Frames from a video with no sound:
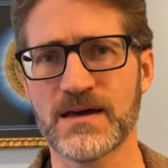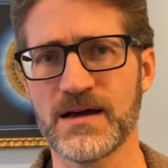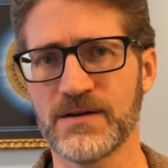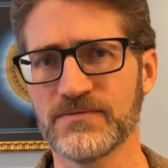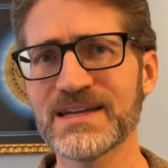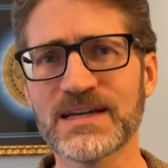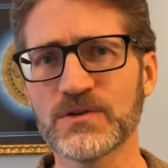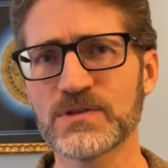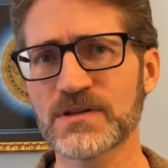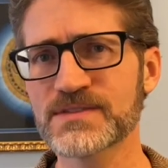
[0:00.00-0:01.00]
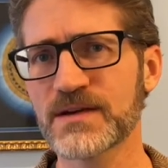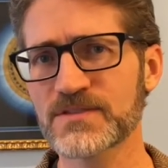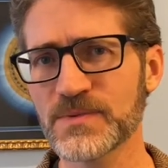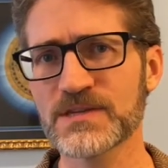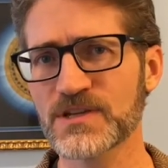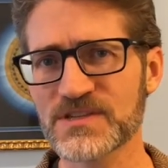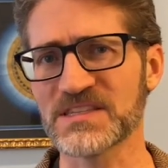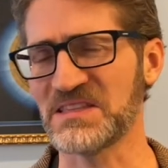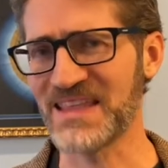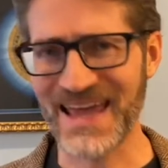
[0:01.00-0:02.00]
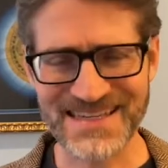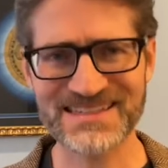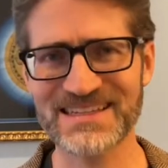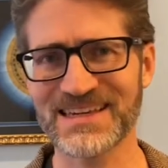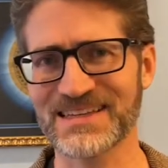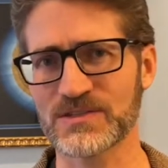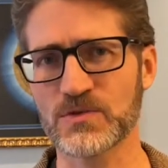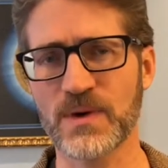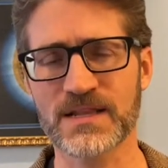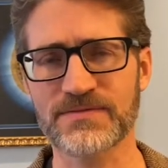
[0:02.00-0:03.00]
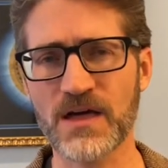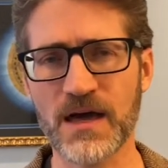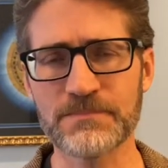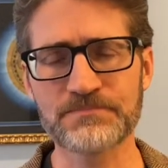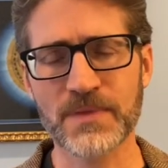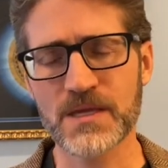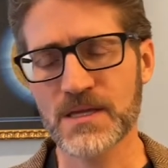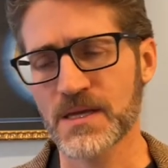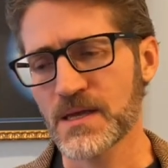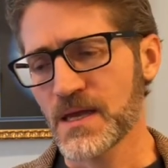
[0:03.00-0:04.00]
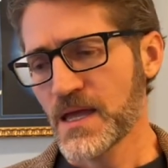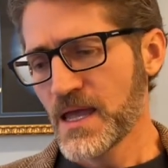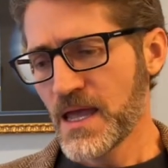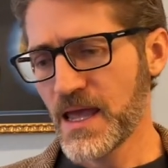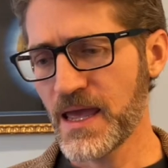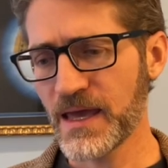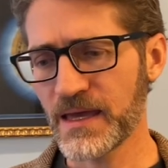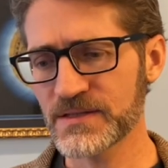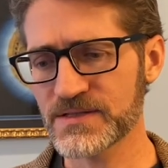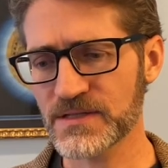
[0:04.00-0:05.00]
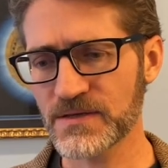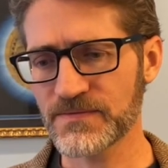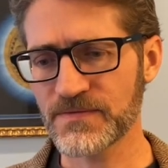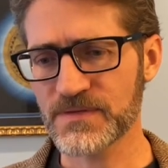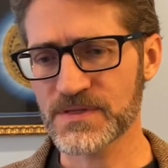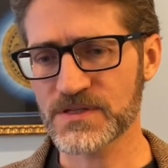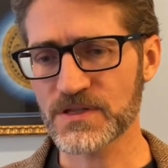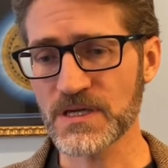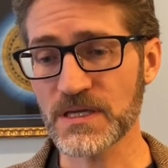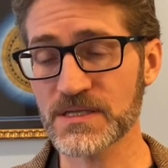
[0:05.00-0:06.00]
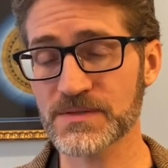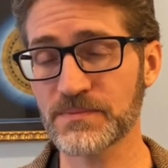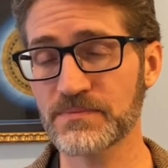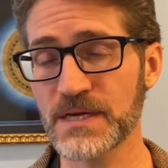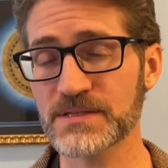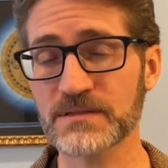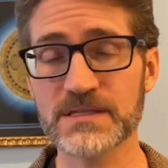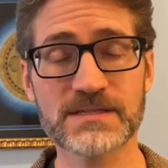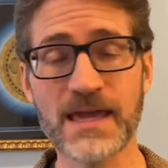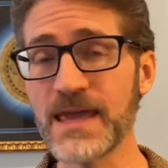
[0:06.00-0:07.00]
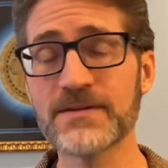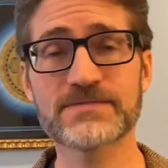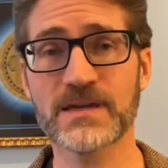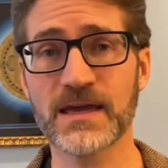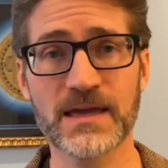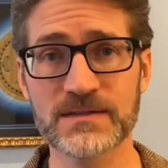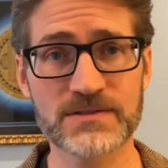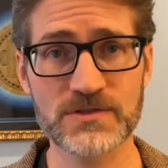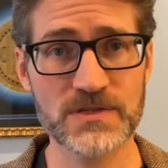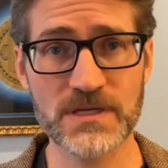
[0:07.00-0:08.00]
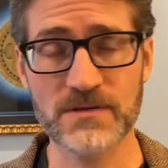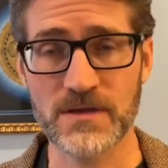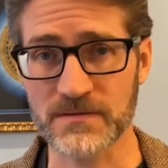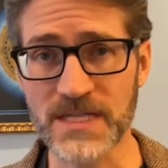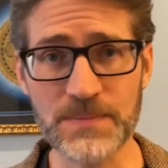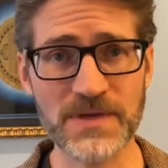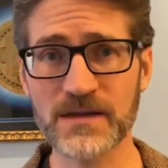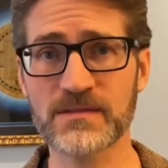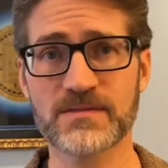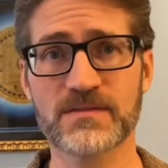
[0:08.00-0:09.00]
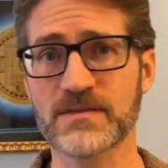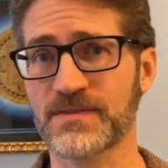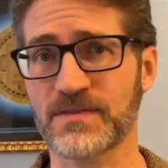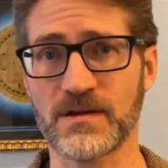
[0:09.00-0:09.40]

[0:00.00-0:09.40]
Riga, who turns out to be just as nasty as you might have thought. And she is basically saved, and she leaps out of this